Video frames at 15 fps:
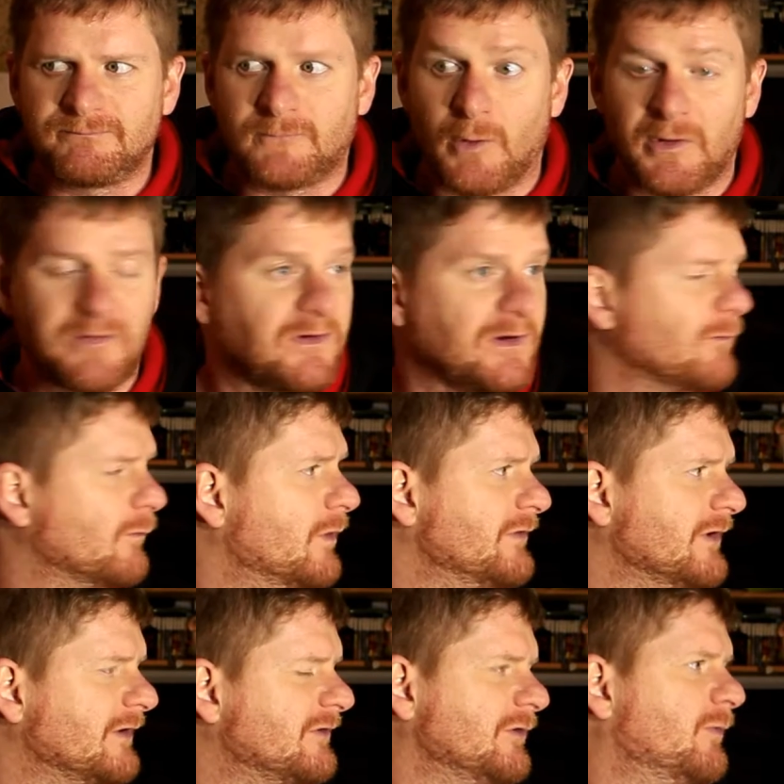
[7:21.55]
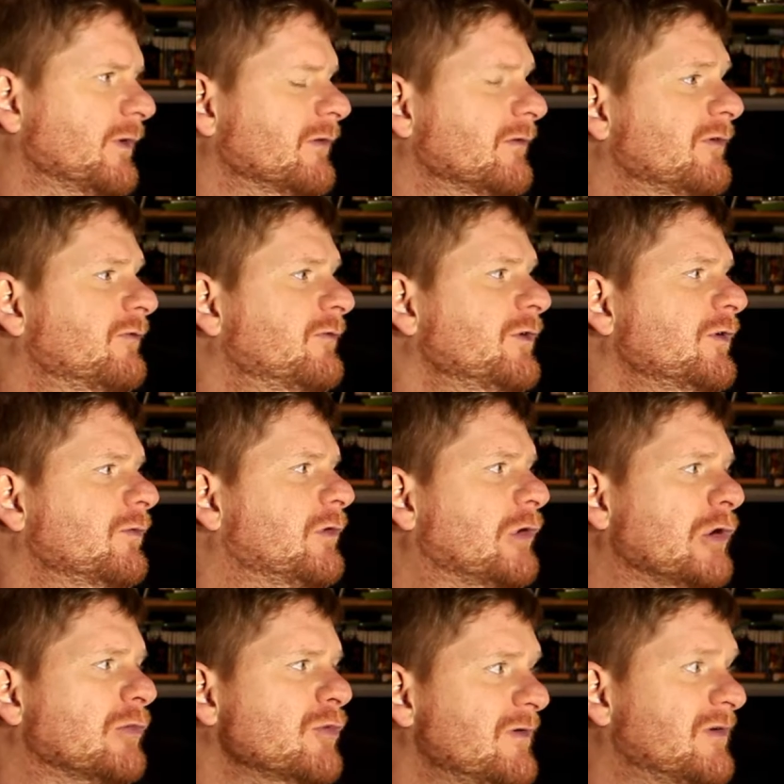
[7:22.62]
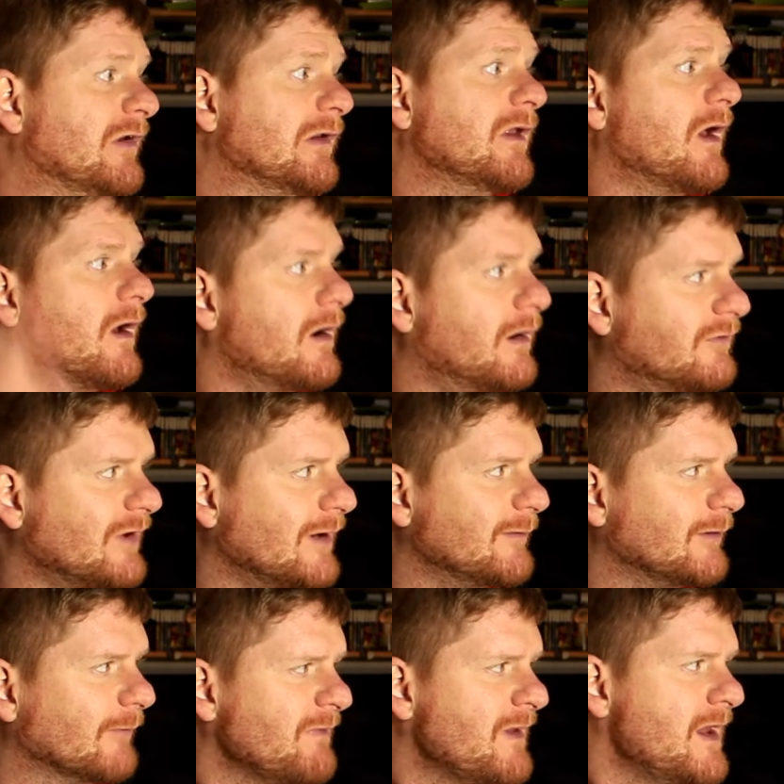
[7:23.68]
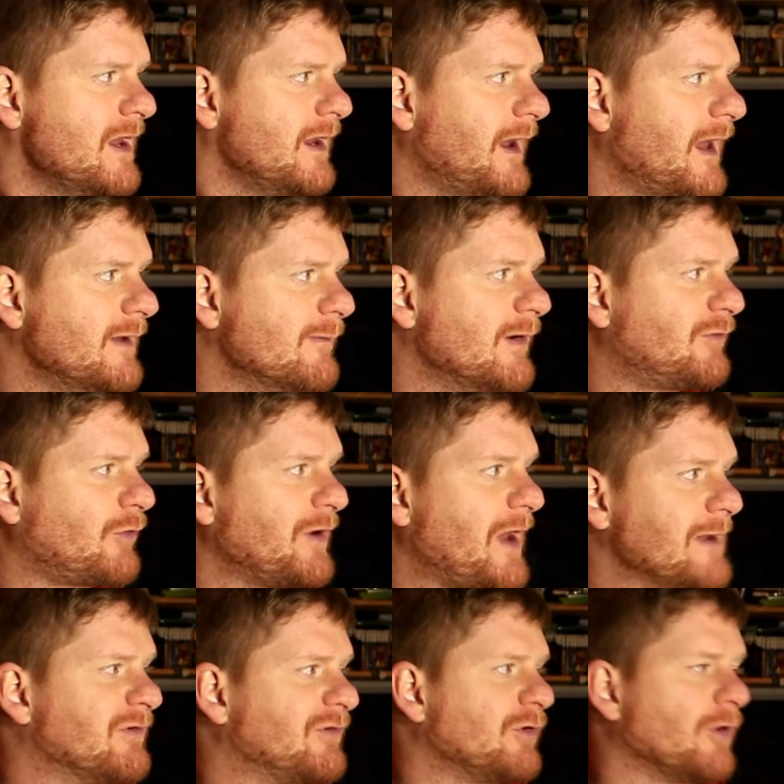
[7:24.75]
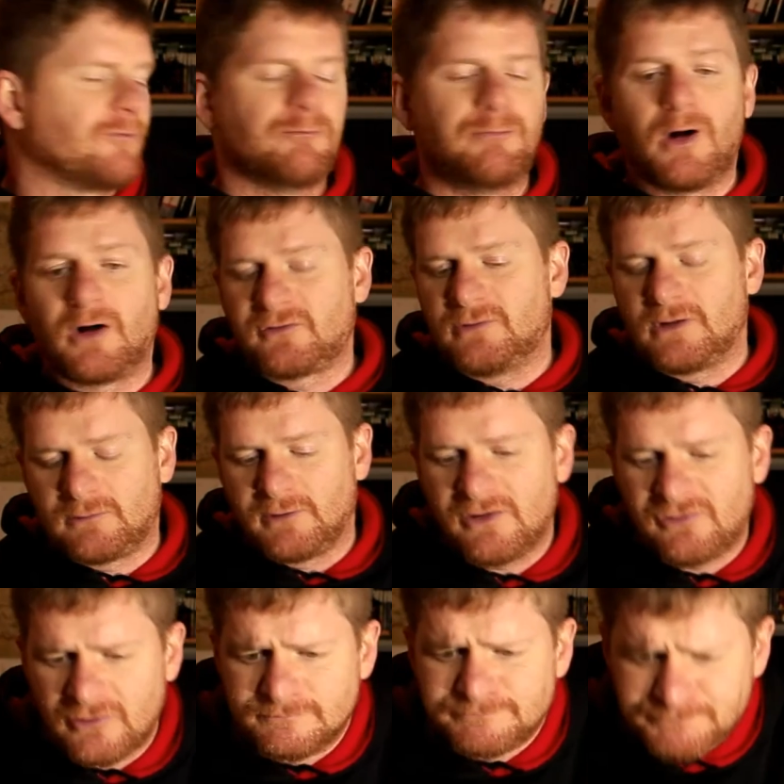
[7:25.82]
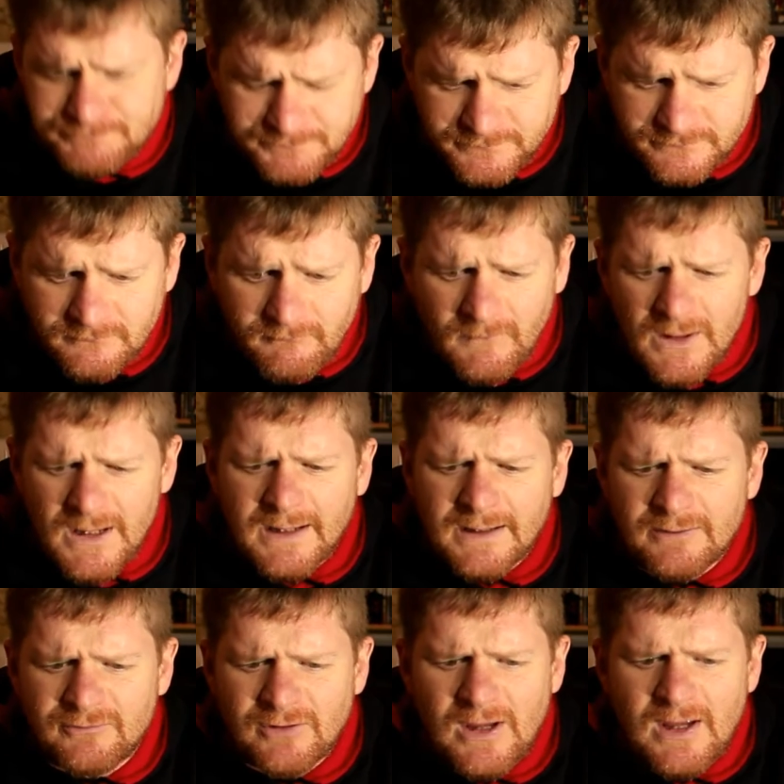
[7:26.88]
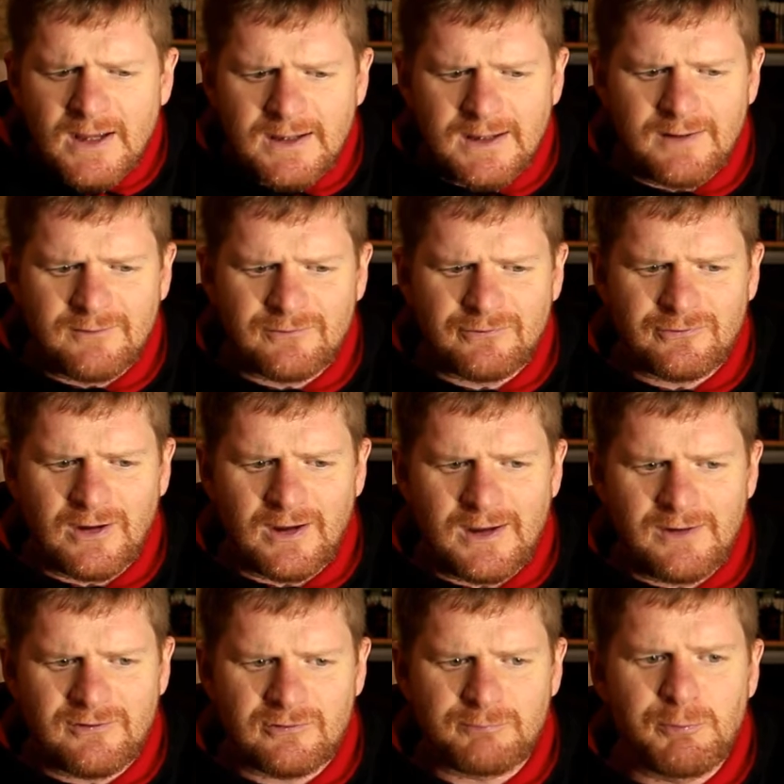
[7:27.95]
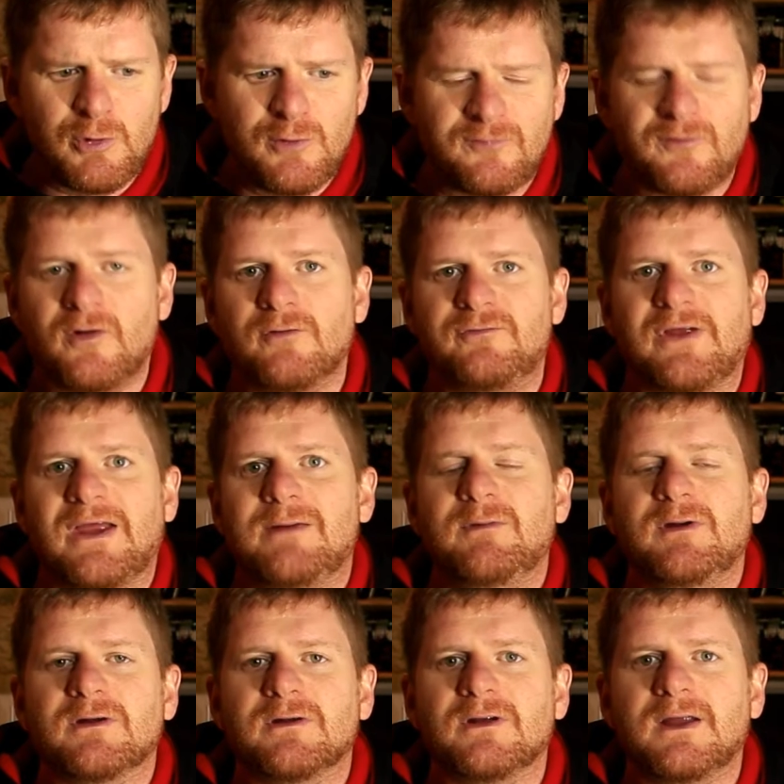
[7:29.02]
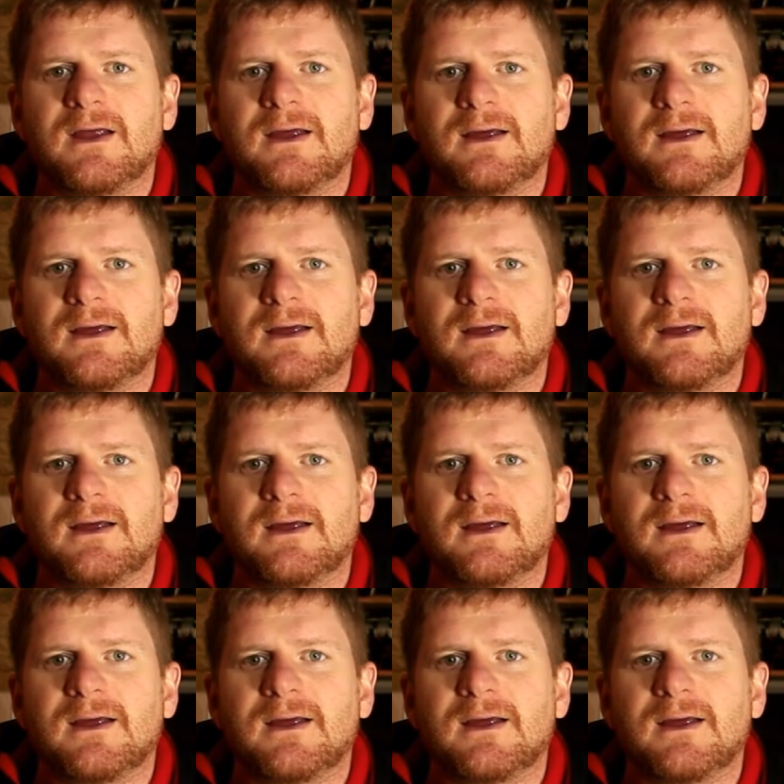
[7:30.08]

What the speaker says: God, I think it was actually one of his few good movies a long time ago. Anyway, it's got Adam Scott from Parks and Recreation, and it's a spoof of Damien.